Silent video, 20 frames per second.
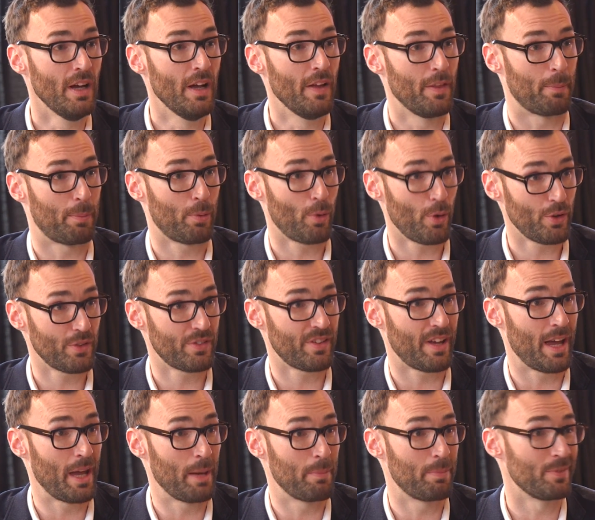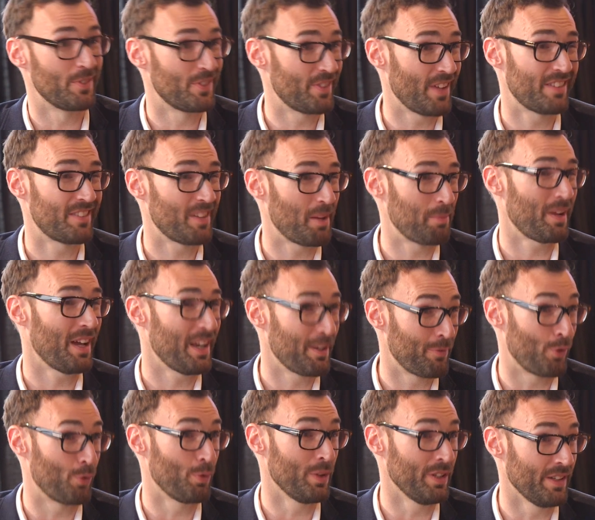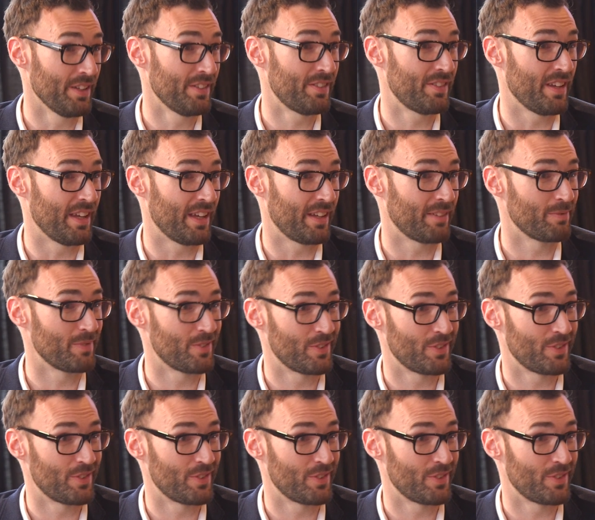the prototype, sets up kind of a realistic,